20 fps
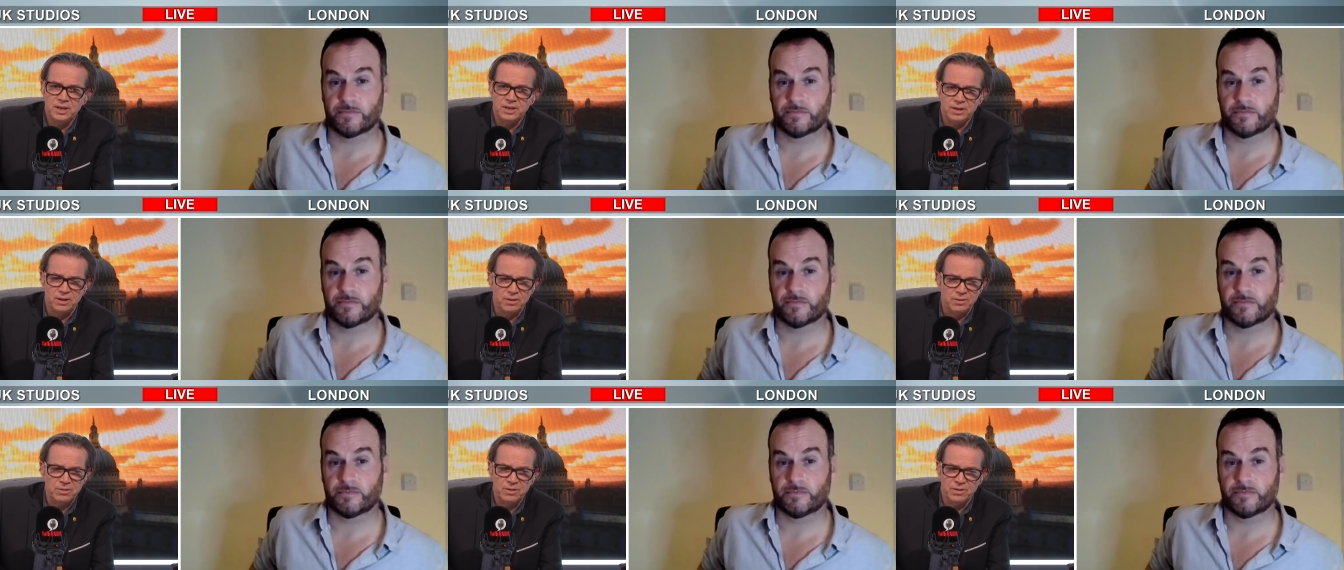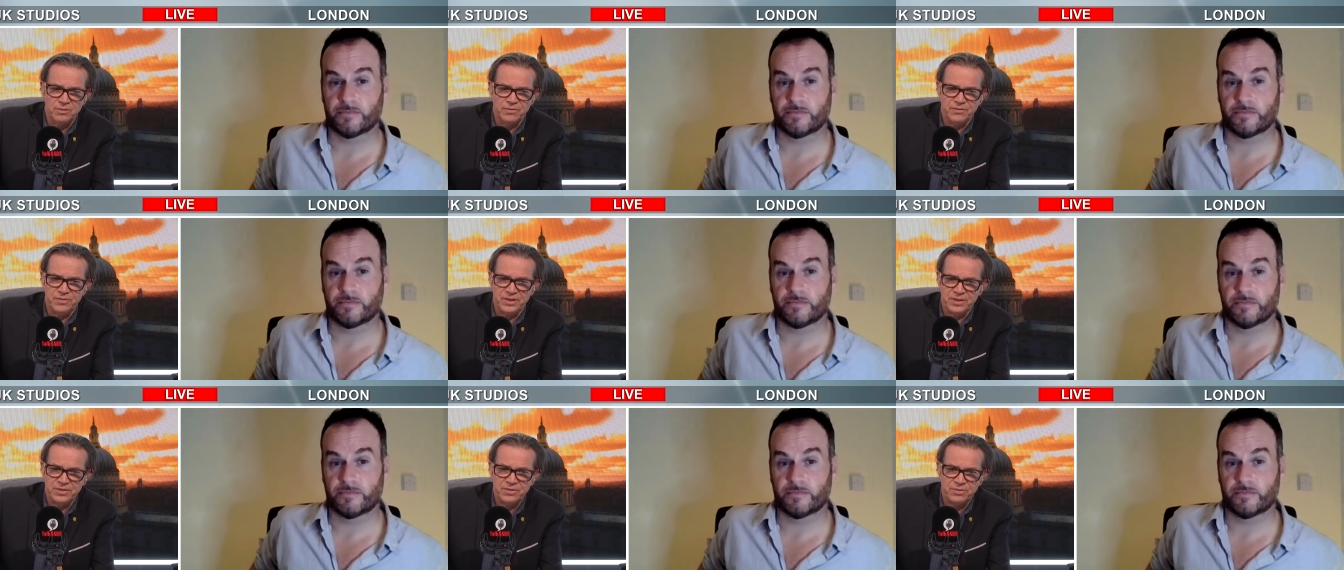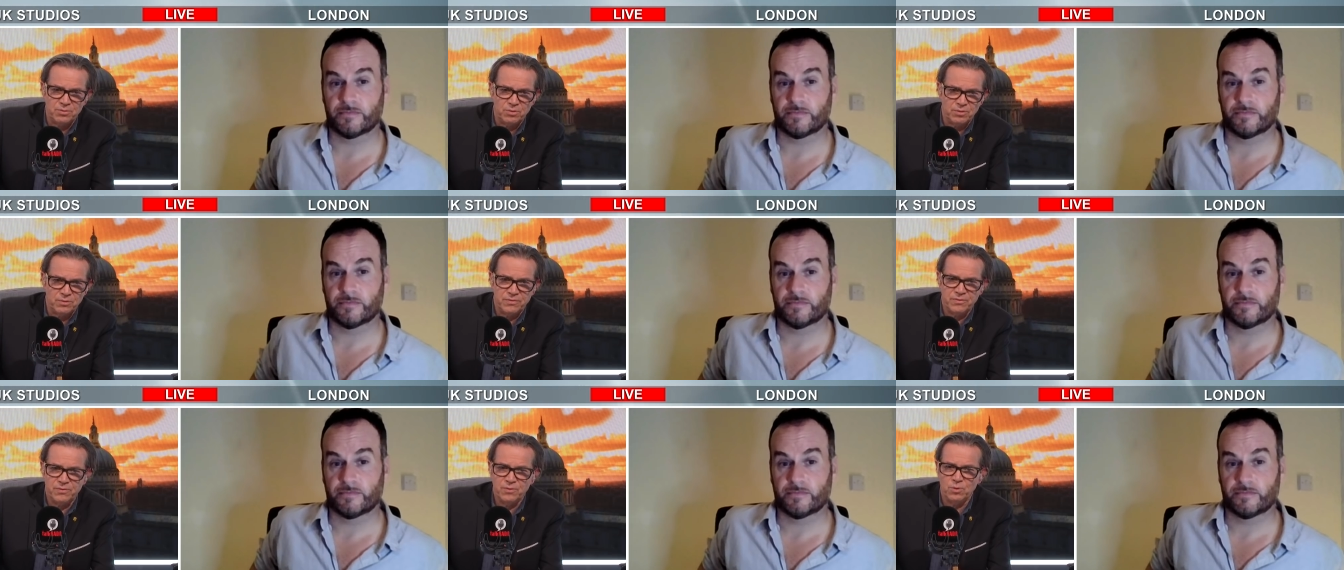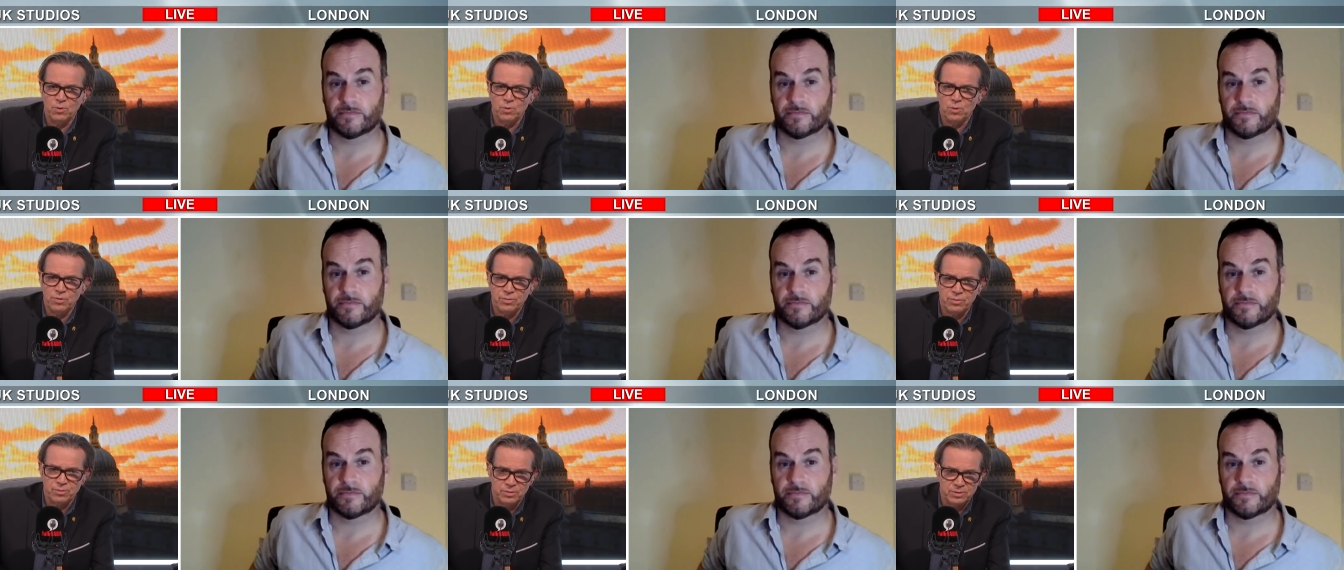Speaker 1: you know, a fifth or a
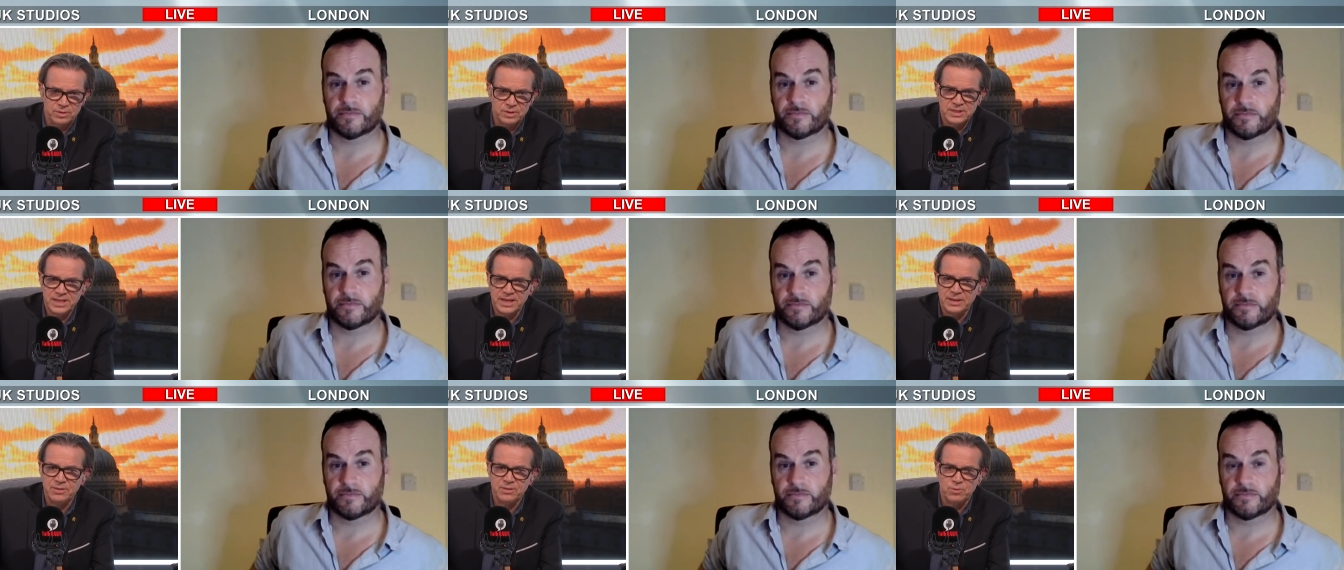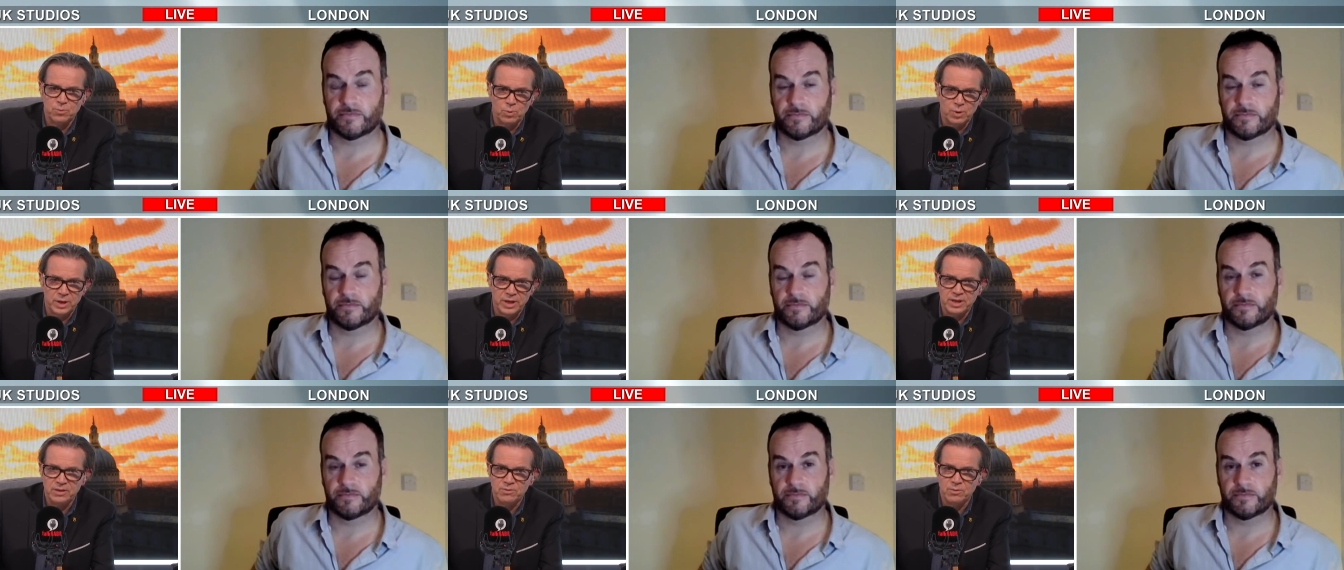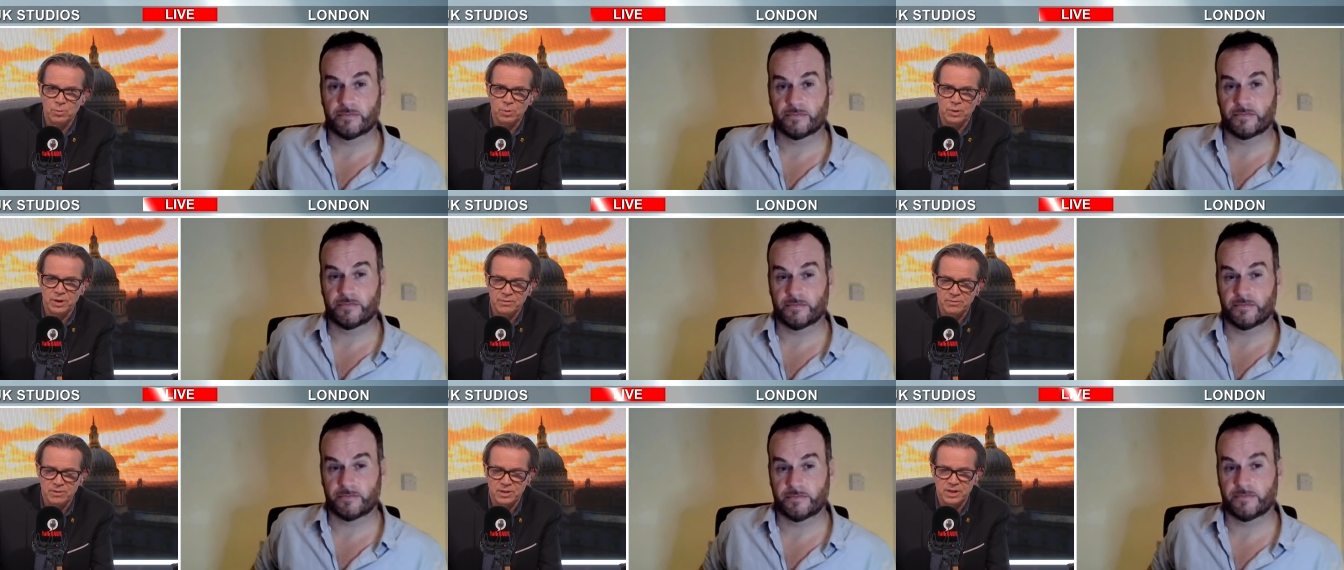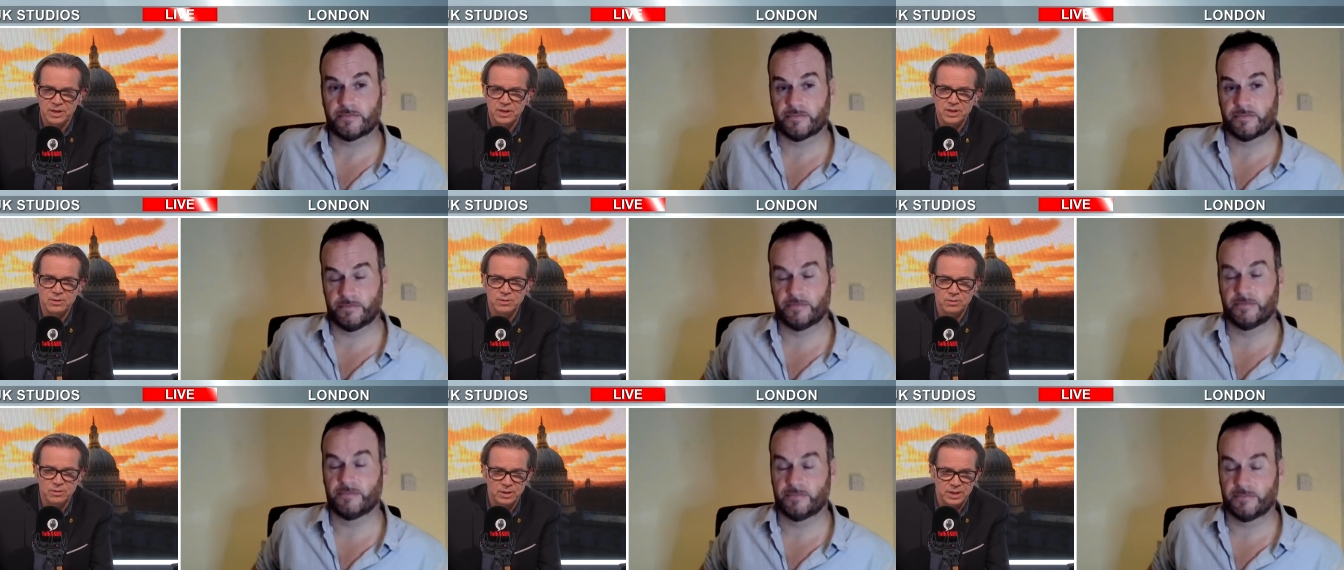fourth or a tenth wave or whatever they're
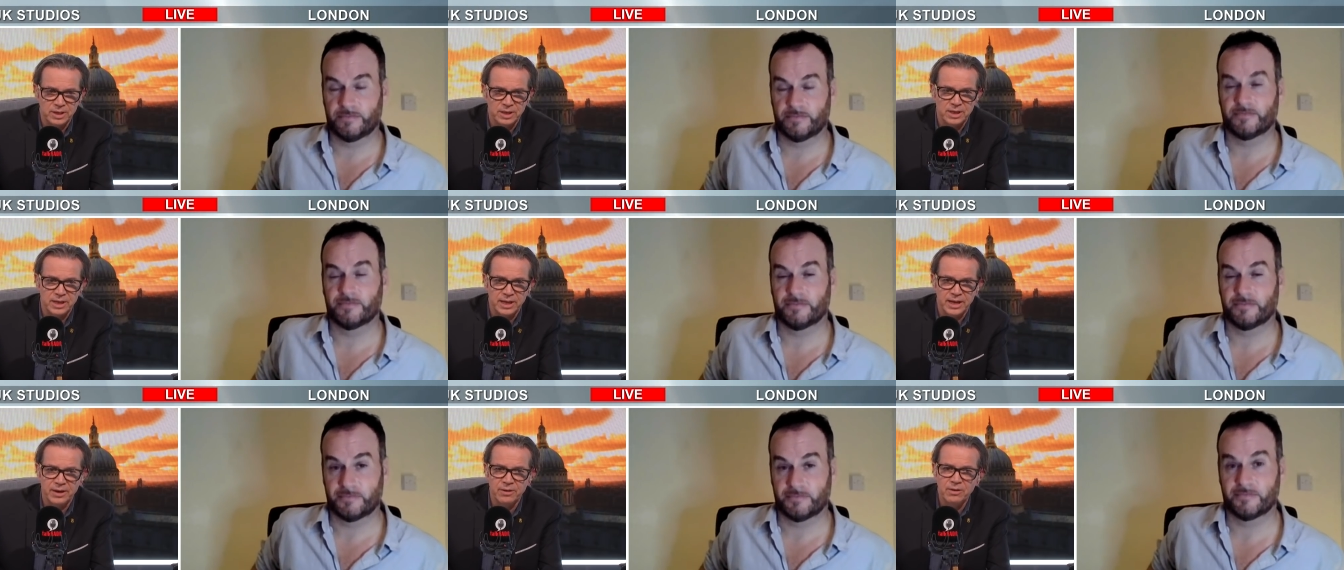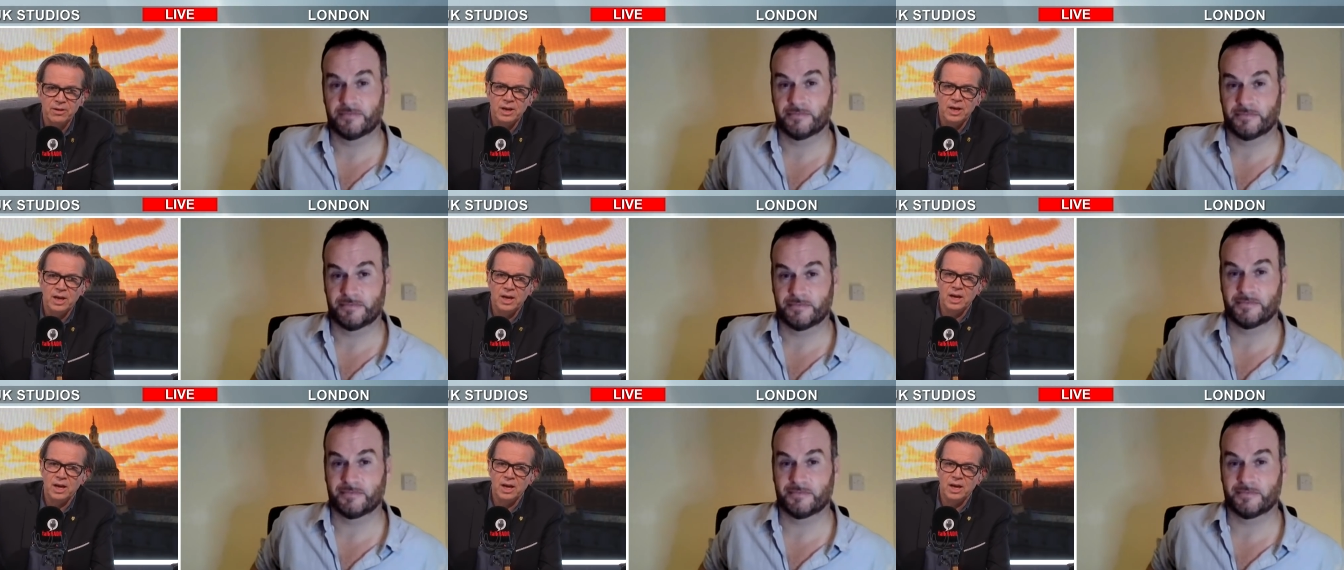calling it now.